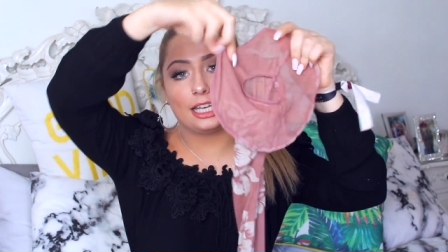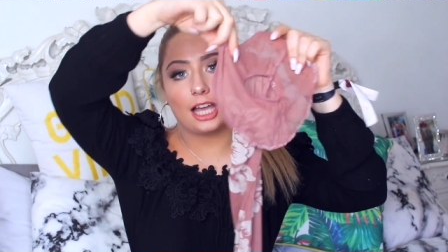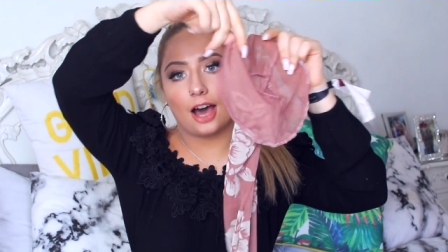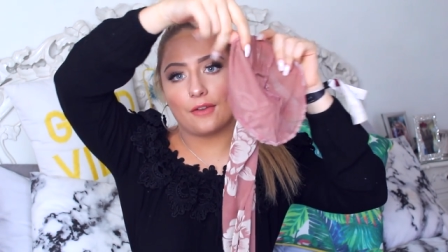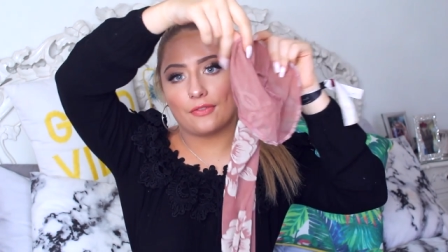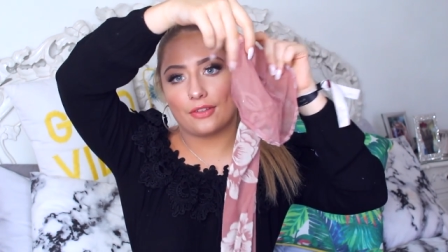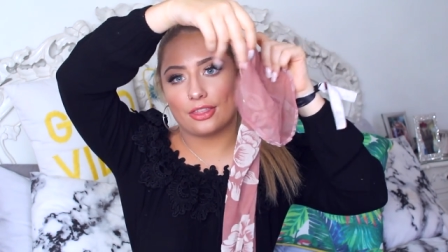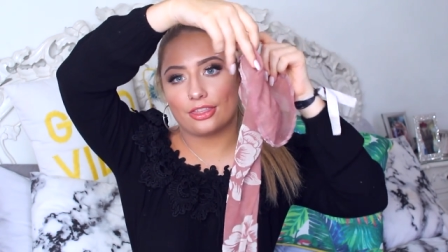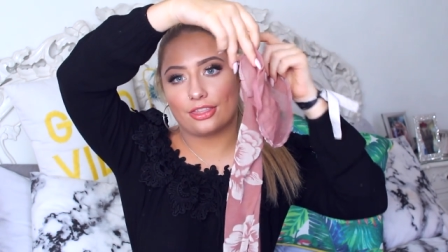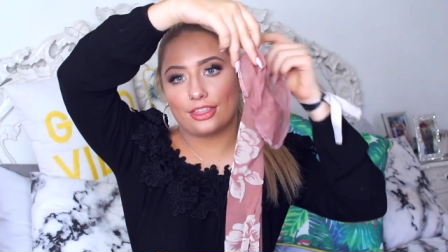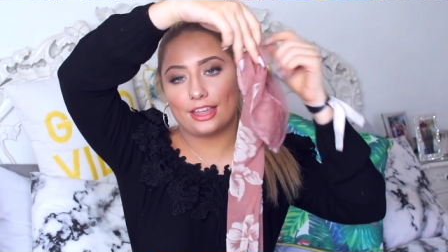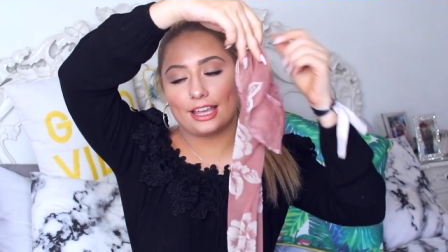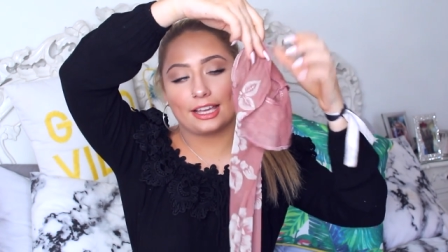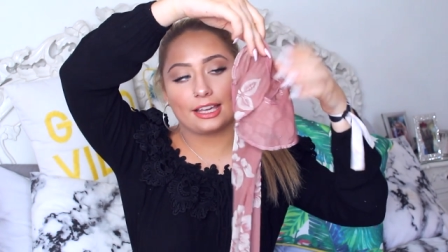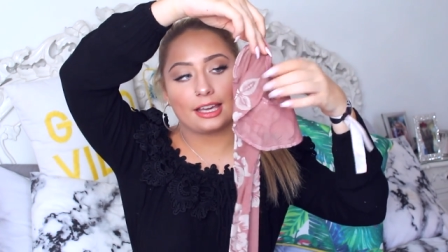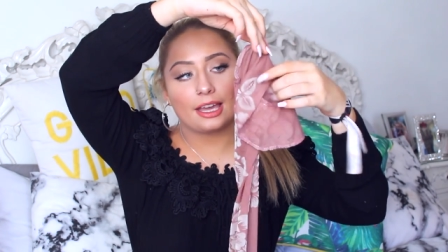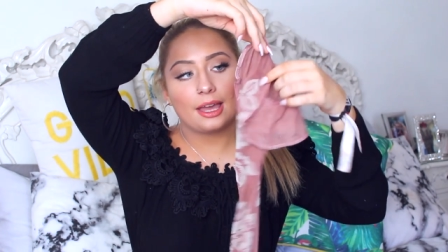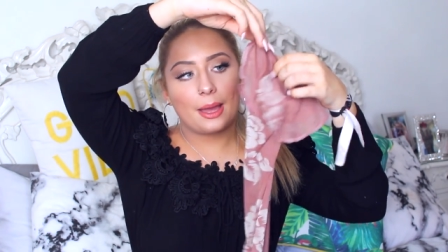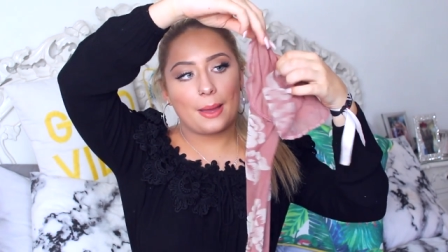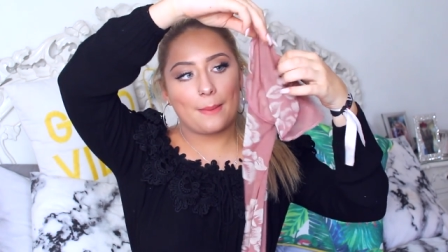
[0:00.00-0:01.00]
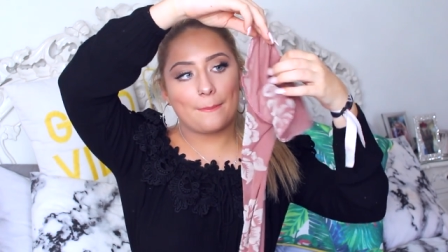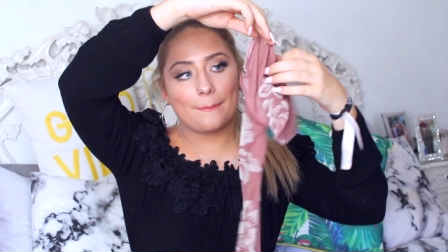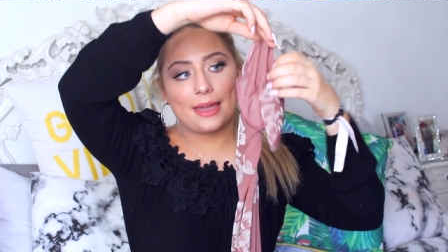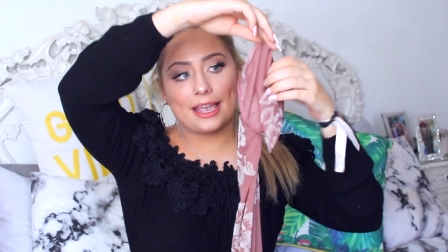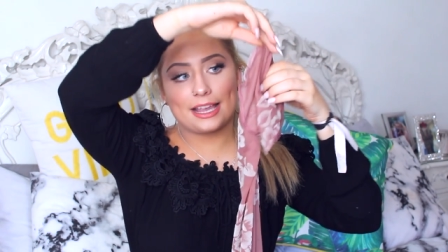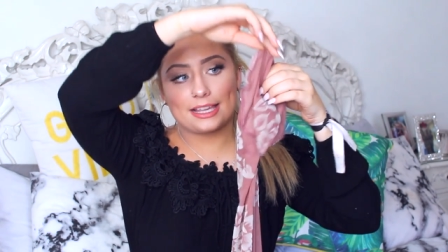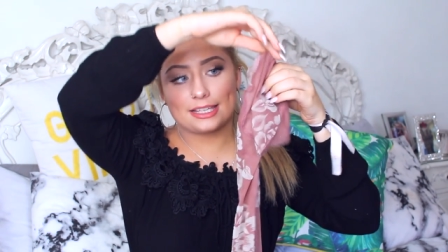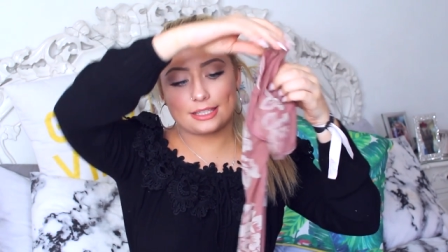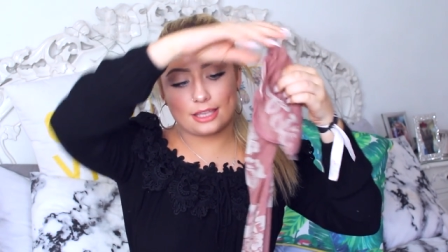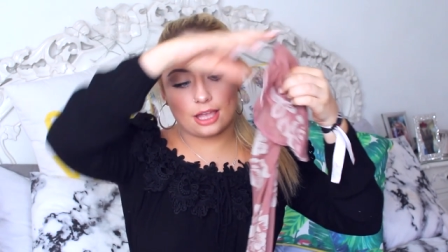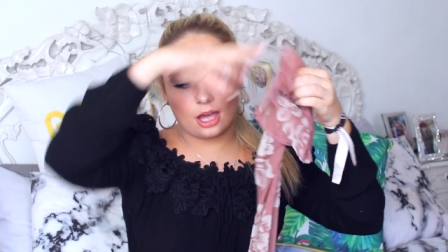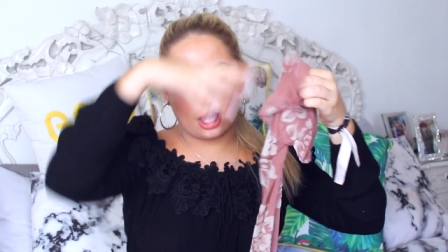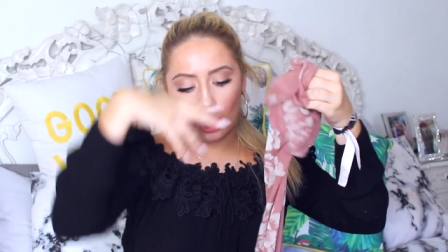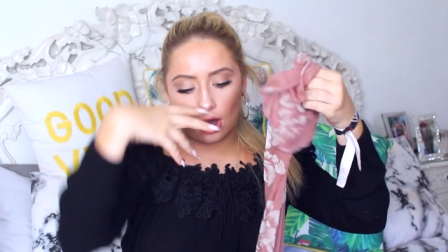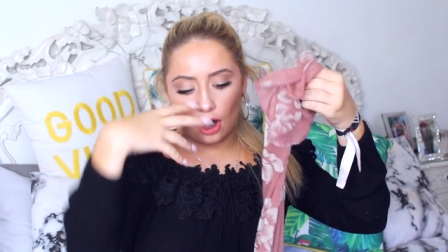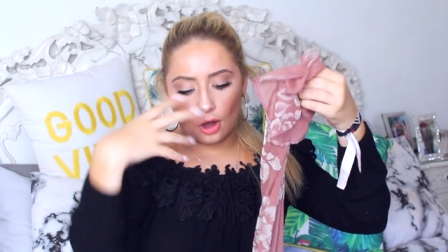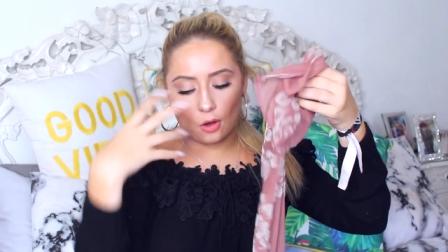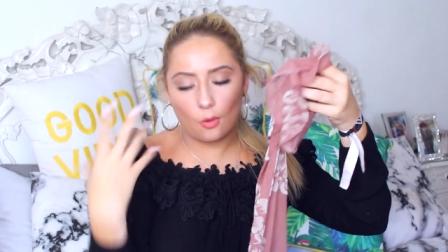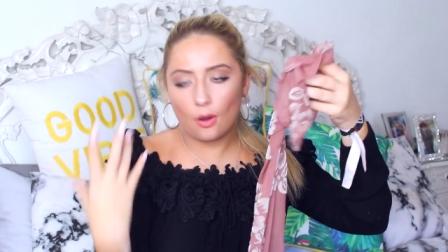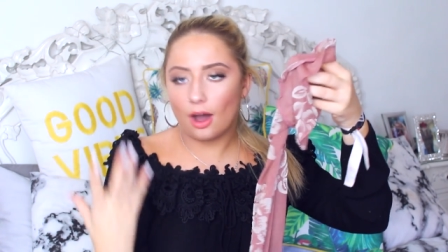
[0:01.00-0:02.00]
love and think makes the
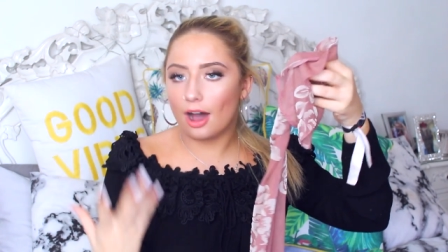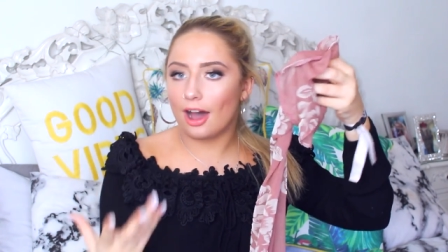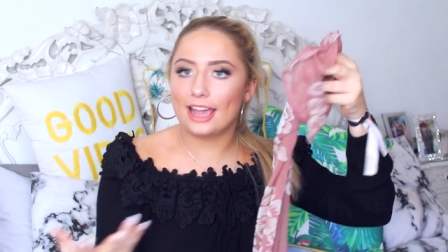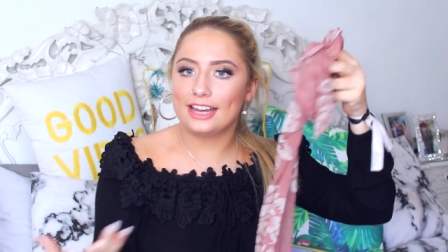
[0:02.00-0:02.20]
whole